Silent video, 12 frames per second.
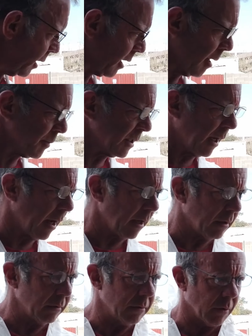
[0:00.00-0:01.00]
a cup
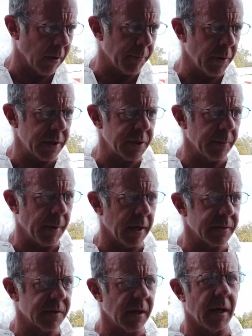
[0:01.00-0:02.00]
style or a pressure
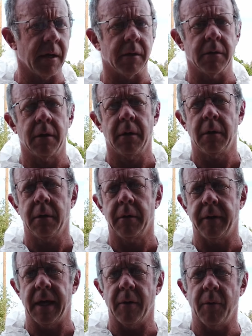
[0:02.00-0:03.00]
pot style.
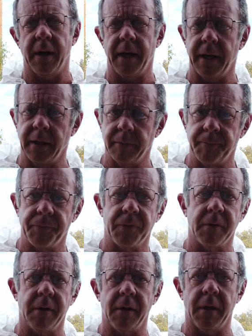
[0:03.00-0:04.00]
That way,
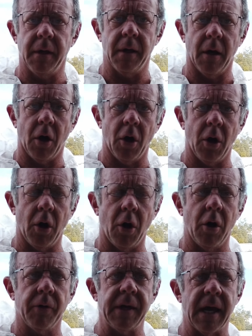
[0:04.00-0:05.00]

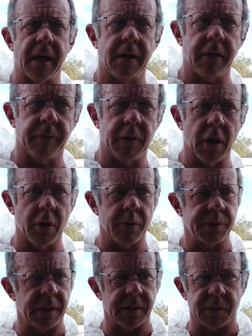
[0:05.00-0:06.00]
all the additive
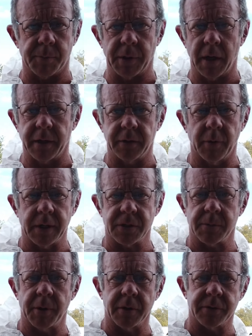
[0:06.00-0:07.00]
goes and it's applied the way
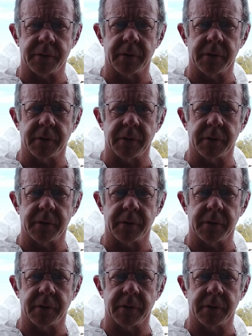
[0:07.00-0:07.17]
it's supposed